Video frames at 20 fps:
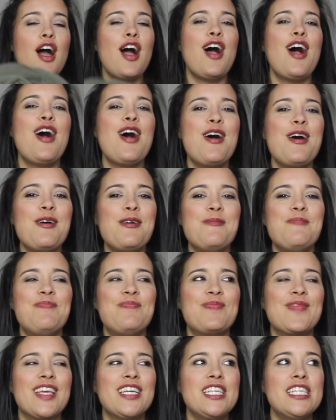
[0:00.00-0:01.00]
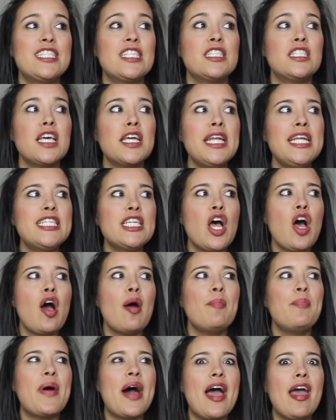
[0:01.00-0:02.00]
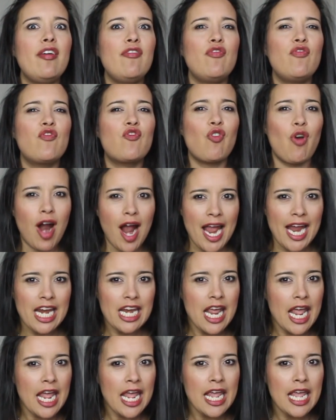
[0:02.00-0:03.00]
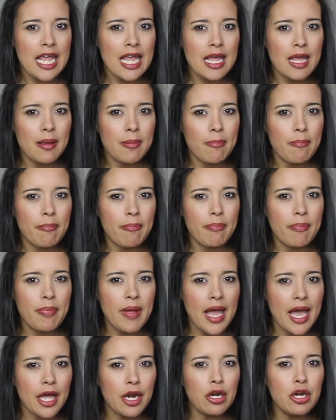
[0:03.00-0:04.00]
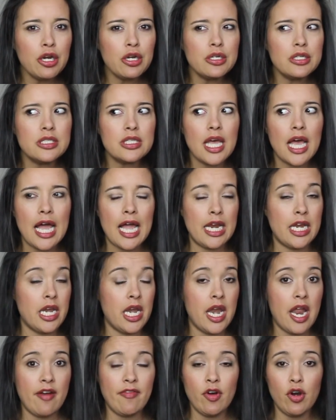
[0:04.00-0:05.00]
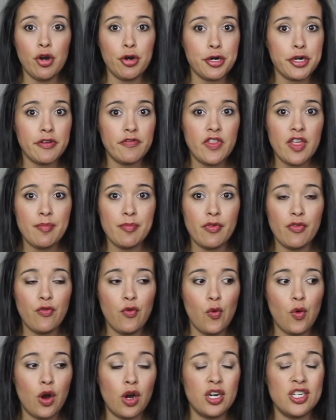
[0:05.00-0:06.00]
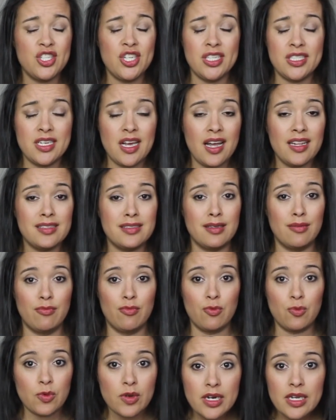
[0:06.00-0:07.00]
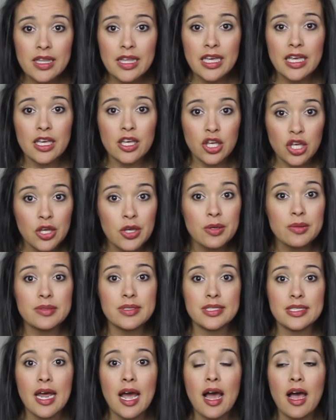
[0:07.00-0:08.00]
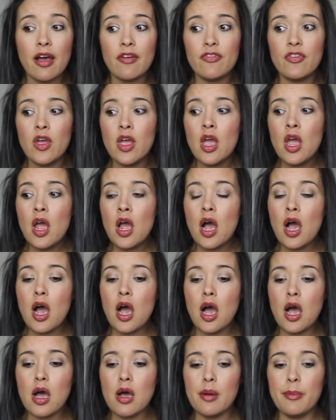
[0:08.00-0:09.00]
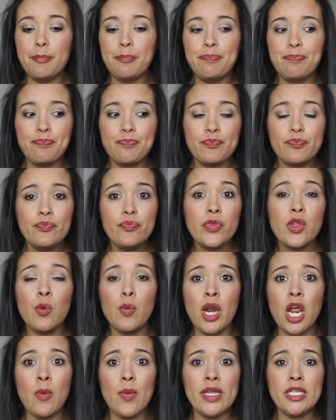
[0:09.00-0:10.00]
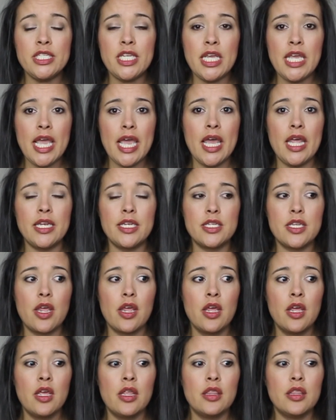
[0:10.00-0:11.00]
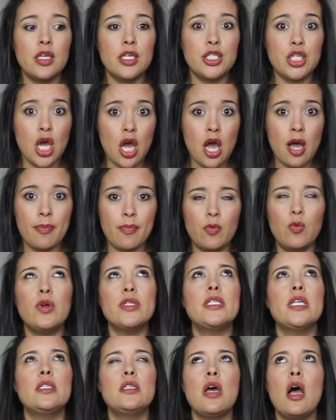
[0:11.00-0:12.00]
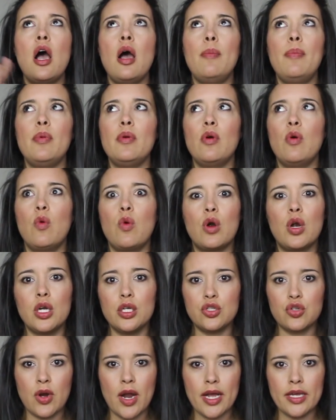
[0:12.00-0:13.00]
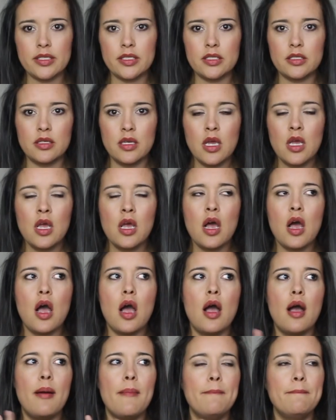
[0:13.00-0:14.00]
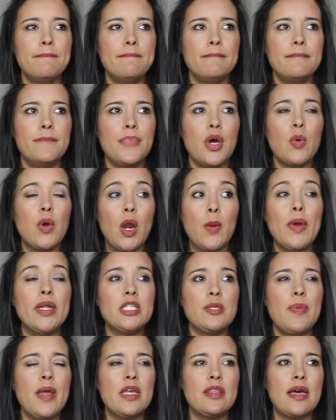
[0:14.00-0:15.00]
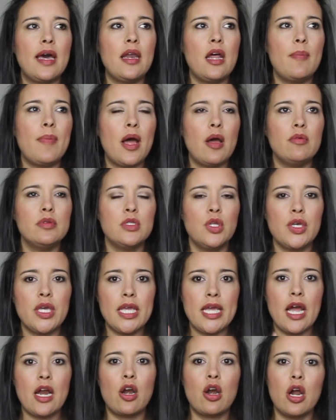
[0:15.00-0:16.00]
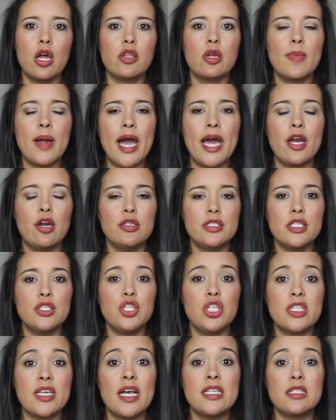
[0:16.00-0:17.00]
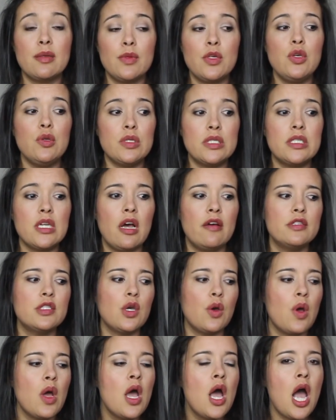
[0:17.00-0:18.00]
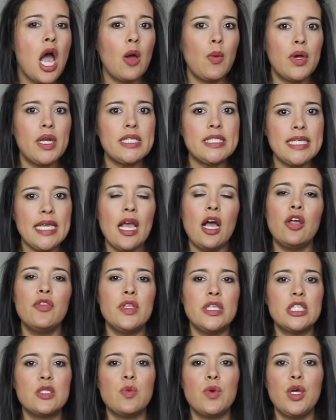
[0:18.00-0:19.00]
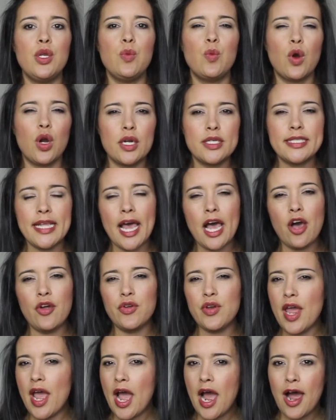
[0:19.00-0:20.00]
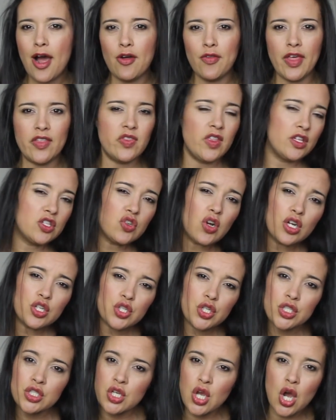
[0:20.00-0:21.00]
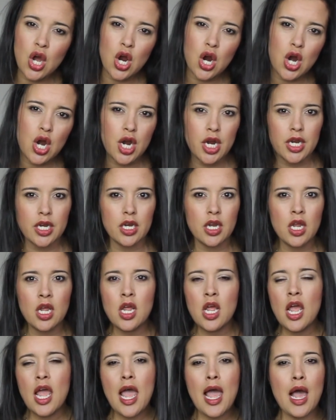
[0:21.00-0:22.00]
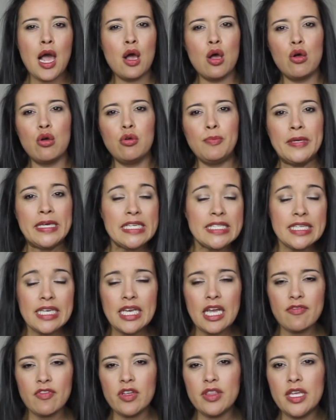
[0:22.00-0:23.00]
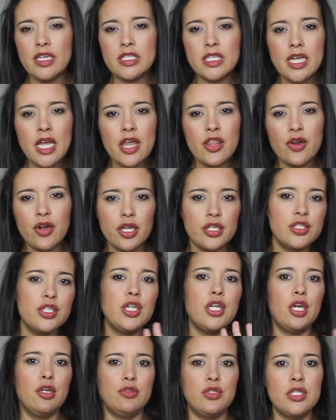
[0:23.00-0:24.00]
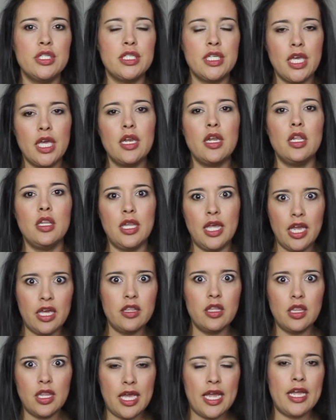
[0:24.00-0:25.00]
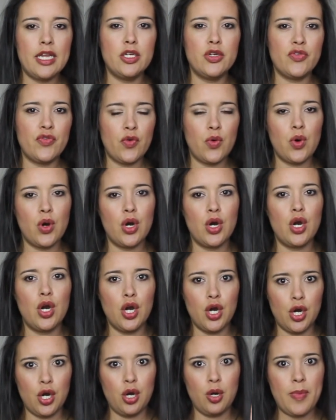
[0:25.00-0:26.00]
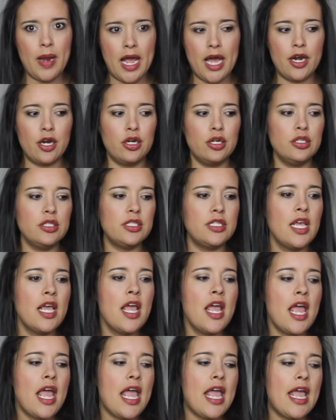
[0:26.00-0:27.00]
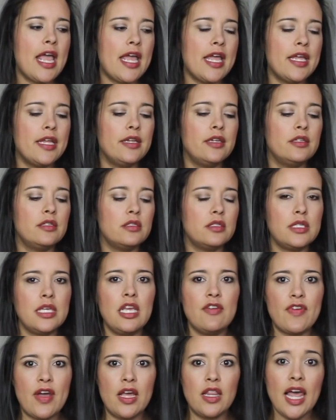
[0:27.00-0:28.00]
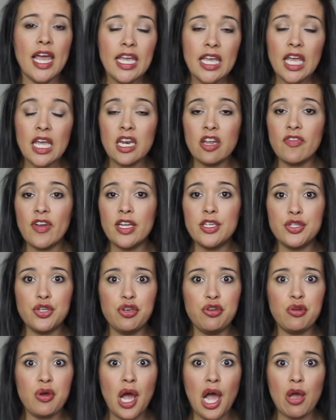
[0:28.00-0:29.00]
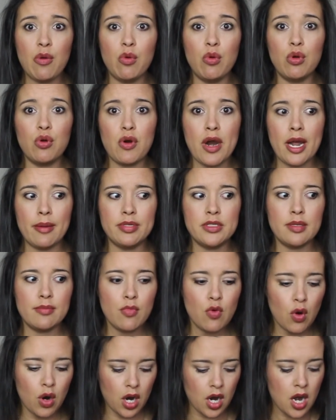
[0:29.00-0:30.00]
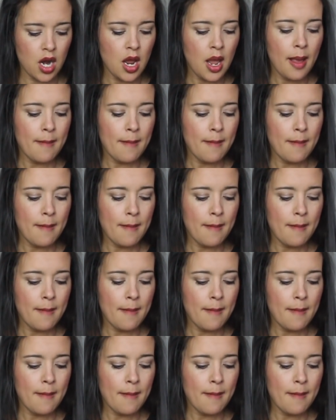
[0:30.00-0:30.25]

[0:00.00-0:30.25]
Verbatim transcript: Um, it's a Sunny top by Friday, patterns. I'd never heard of them before. She's got some really cute stuff. Um, when I went to get the top, well, it's a top or a dress. Um, but when I went to pick that up, I was looking at her other patterns and she's got some cute stuff. So I want to see how this one works out and how like the instructions are and how piecing everything together is, you know, just get a lay of the land for her patterns and see if I like it. And if I do, I will grab some more.